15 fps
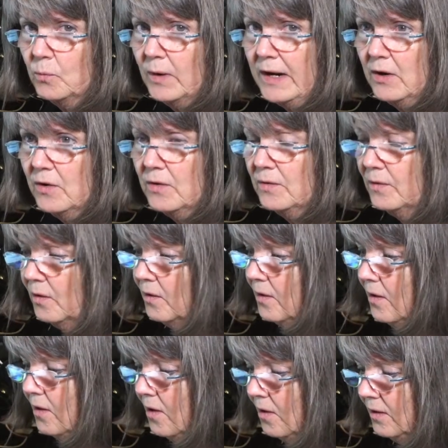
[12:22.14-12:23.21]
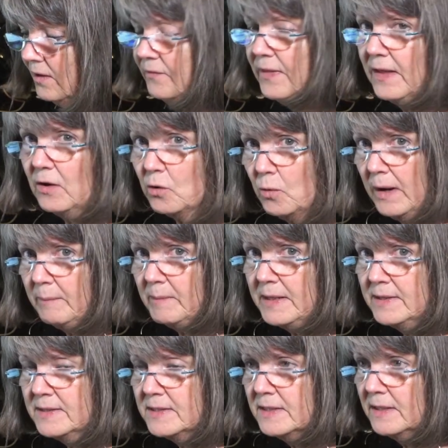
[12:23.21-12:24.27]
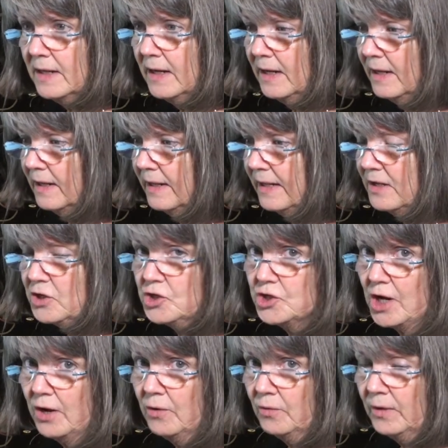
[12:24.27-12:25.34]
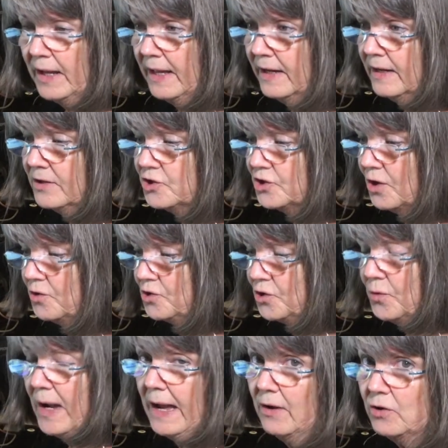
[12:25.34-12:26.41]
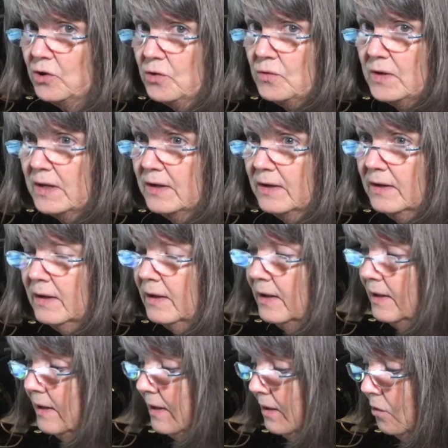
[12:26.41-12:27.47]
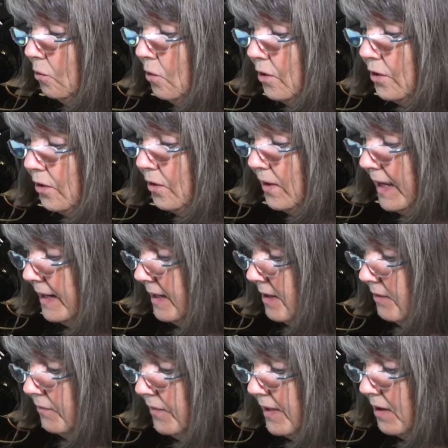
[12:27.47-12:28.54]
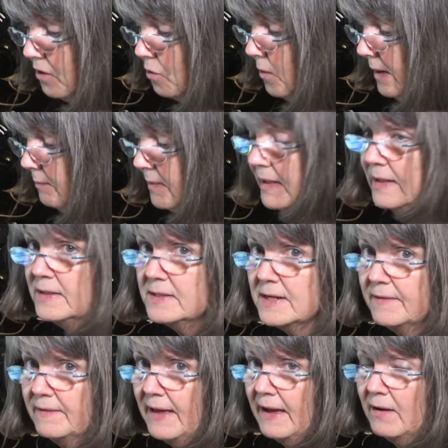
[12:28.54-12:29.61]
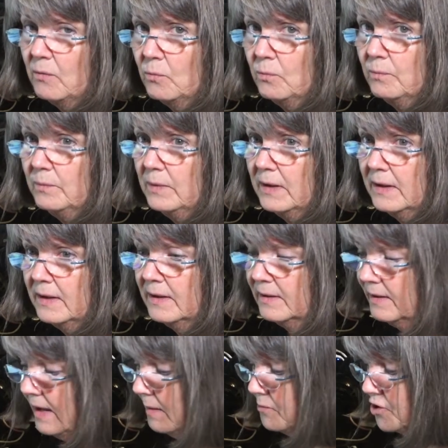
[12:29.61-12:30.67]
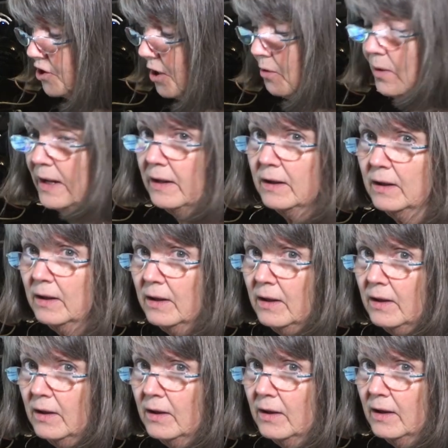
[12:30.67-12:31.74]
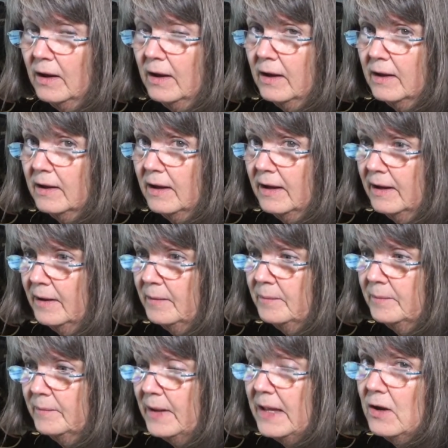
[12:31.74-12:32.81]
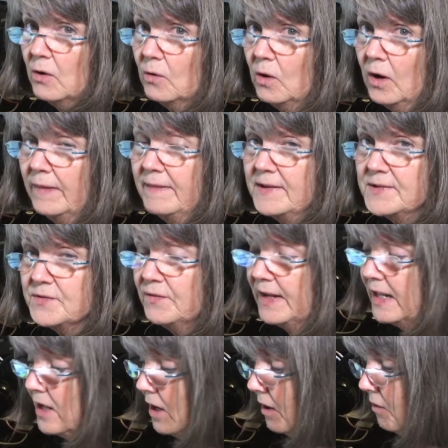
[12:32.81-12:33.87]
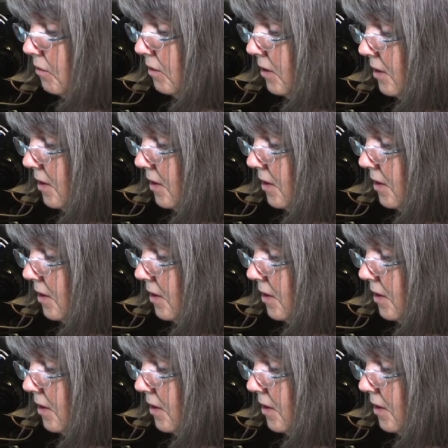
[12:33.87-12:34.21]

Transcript: where all of the equipment is shown, and it shows you how you can order any of the equipment that I'm showing here on this video.